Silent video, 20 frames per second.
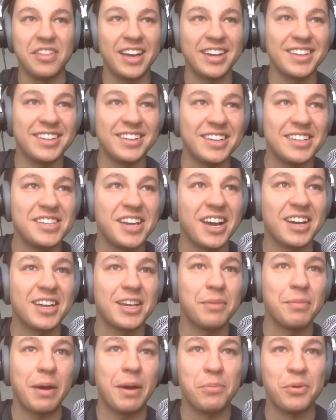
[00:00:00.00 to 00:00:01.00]
And
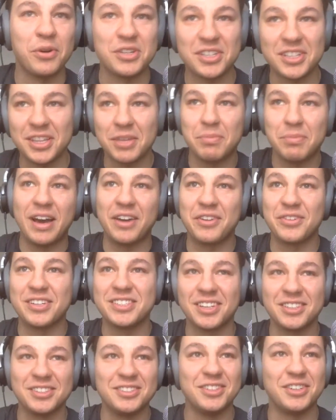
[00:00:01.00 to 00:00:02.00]
talking about pushing the
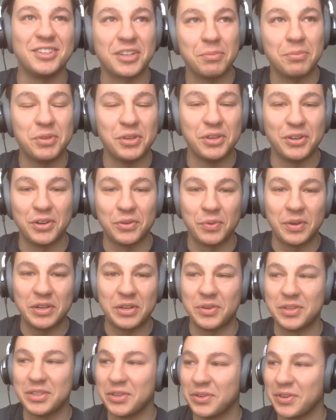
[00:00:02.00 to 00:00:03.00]
boundaries on your computer and
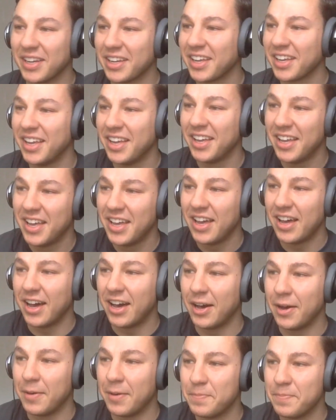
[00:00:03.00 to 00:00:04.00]
what you're doing.
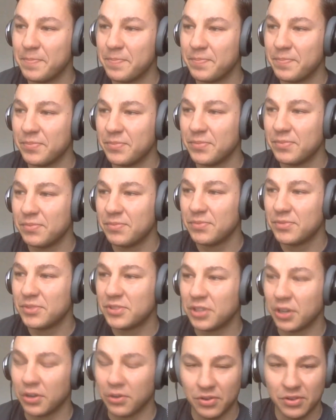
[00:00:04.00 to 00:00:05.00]

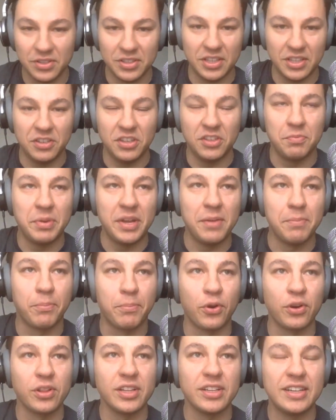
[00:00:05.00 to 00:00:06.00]
So you've been in
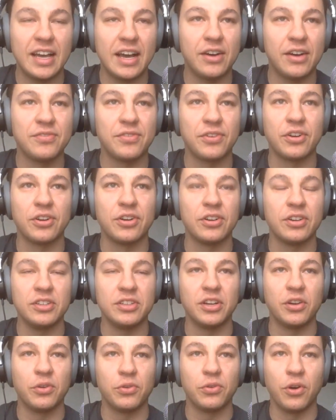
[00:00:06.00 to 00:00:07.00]
Portland now
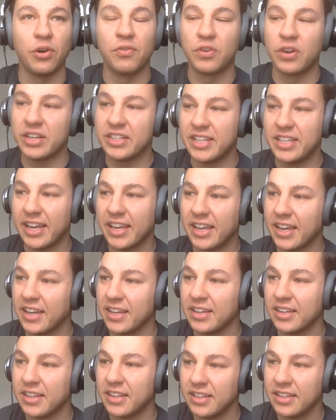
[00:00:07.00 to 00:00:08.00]
for, over a
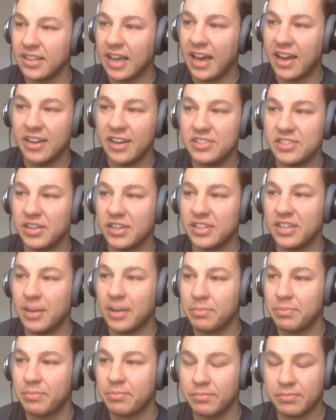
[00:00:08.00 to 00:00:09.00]
decade. How did you end
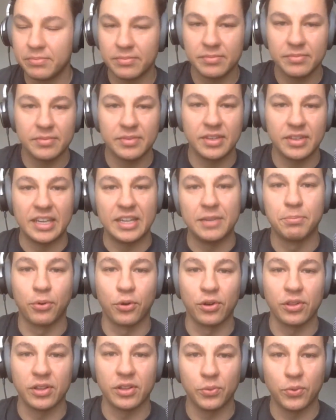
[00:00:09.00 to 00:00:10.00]
up in
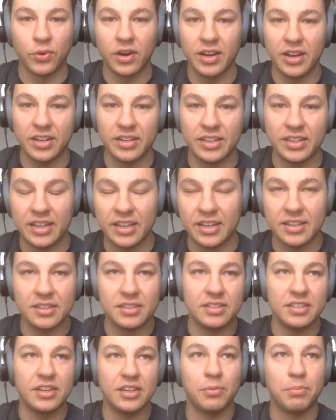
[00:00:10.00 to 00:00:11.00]
Portland, one,
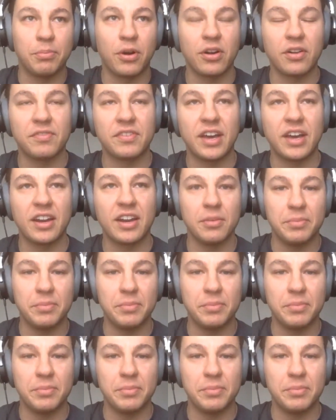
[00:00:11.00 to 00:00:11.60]
and part of kind of the